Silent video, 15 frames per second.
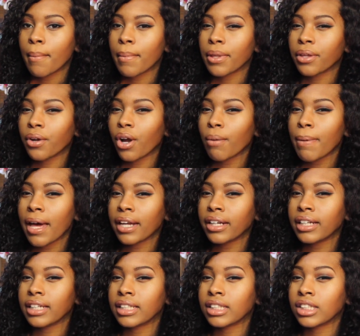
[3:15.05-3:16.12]
but the curl
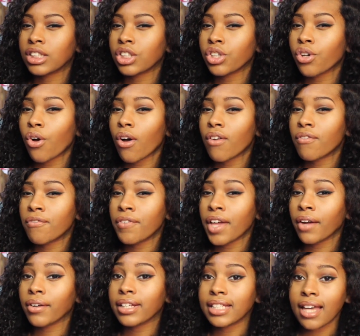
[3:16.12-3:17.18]
pattern is still
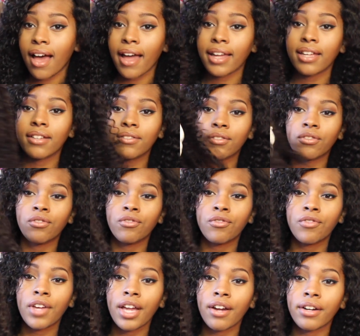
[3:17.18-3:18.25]
very tight
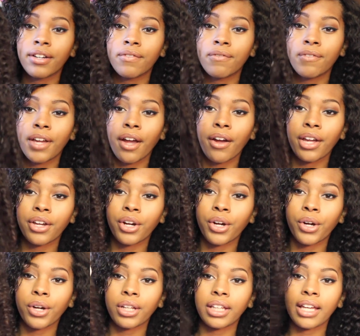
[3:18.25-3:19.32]
and very, very
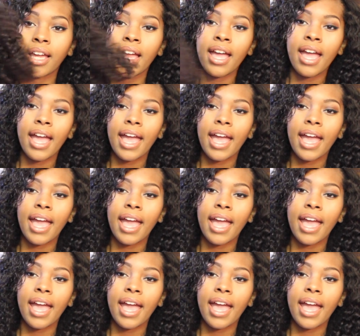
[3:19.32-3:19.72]
curly.